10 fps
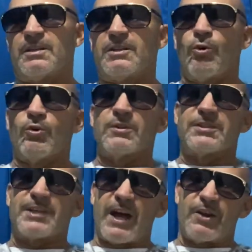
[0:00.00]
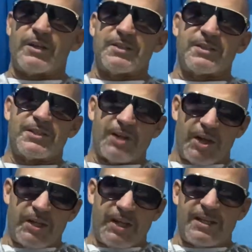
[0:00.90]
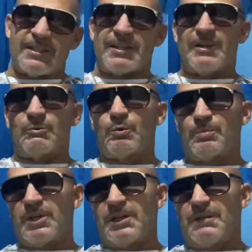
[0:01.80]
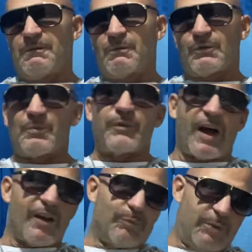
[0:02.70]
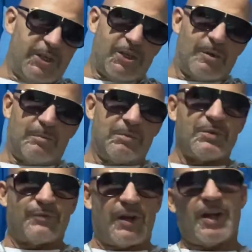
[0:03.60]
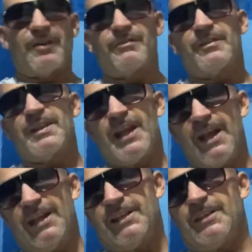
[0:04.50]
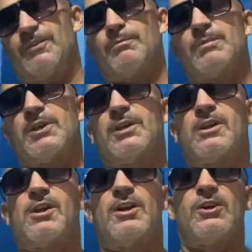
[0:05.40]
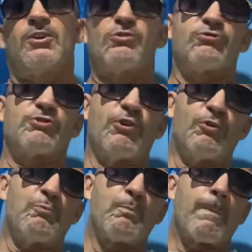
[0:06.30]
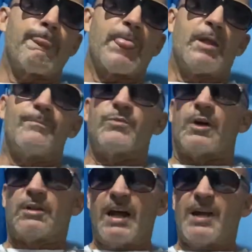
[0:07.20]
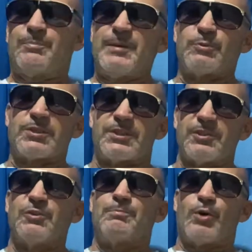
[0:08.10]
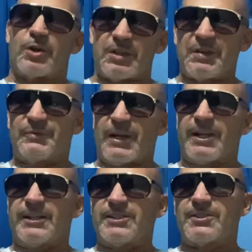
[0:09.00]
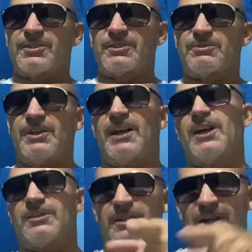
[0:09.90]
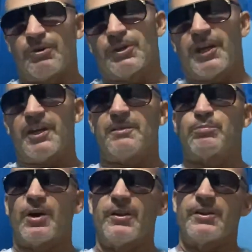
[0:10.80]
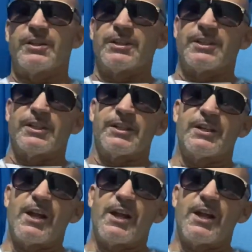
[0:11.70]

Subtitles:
on Saturdays and Sundays, it will be from 5 p.m. to 5 a.m. So, a lot of people are still booking their flights. Shout out to LK, brother that